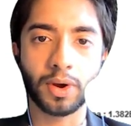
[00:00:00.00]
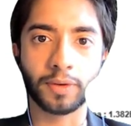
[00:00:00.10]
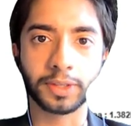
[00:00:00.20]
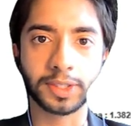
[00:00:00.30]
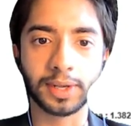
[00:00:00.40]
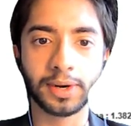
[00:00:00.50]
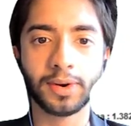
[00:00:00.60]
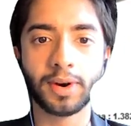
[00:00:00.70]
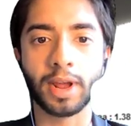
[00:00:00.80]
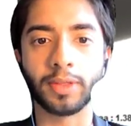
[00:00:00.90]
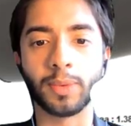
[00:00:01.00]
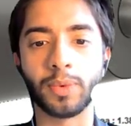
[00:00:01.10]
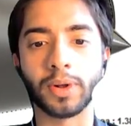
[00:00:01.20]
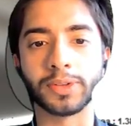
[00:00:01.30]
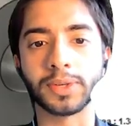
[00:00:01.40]
of the cylinder, and then
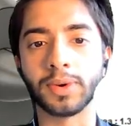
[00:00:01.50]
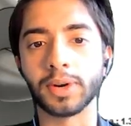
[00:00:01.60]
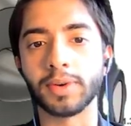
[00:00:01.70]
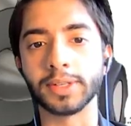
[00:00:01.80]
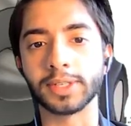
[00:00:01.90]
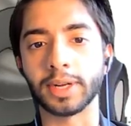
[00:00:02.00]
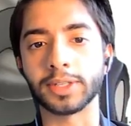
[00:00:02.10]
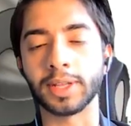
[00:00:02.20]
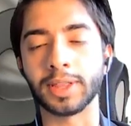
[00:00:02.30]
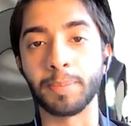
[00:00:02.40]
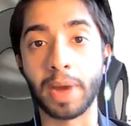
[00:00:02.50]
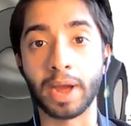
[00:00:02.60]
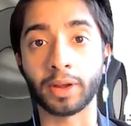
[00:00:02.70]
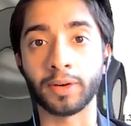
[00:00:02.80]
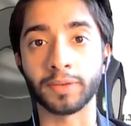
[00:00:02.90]
we're also going to create a sketch at the
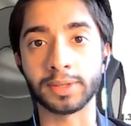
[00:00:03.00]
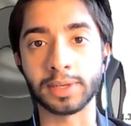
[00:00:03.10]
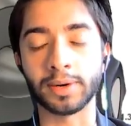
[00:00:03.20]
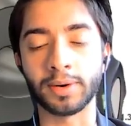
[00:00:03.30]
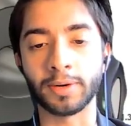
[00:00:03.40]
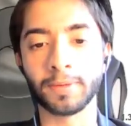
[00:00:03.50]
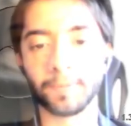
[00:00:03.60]
back of the cylinder.